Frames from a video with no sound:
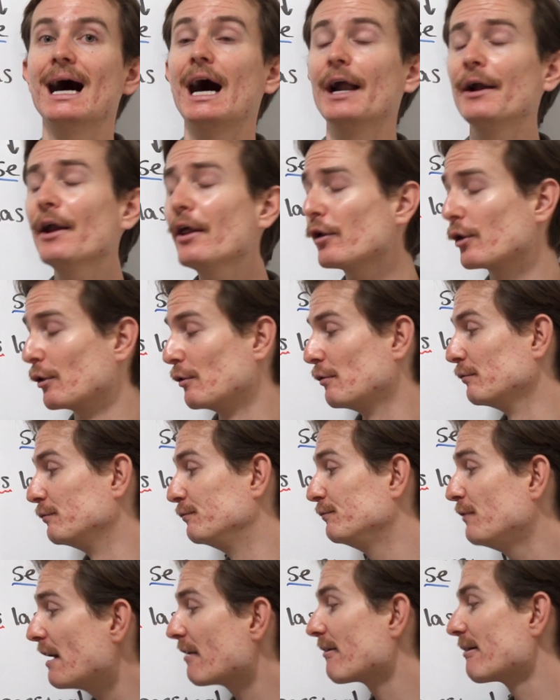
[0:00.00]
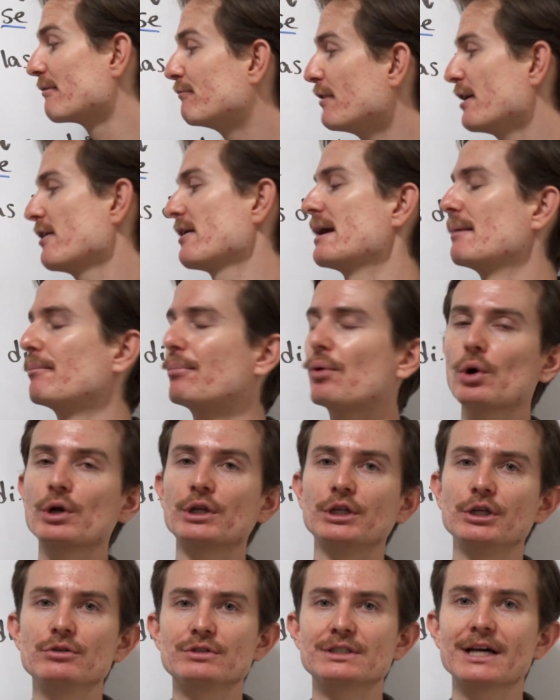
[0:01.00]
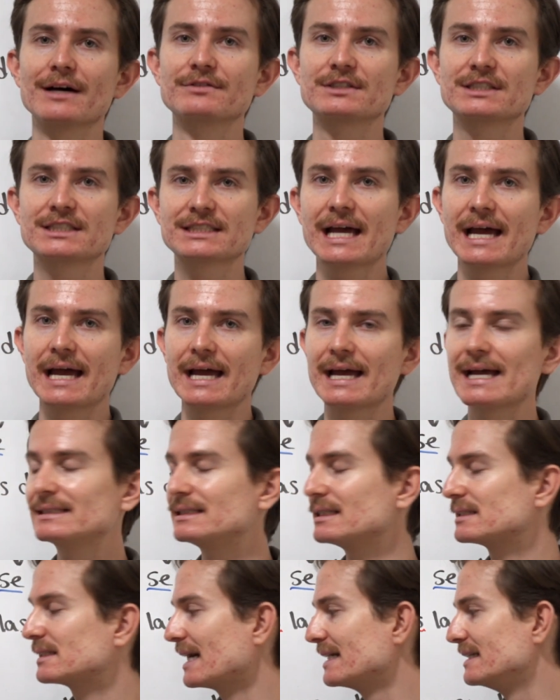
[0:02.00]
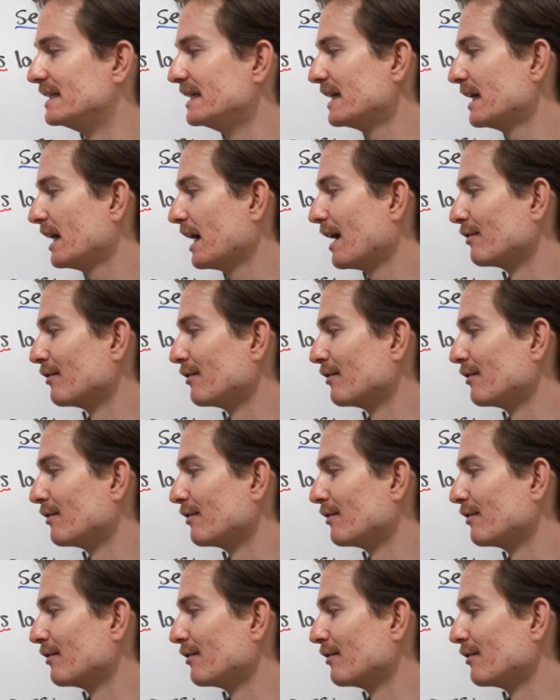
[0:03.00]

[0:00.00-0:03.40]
Another very, very important use of se is this idea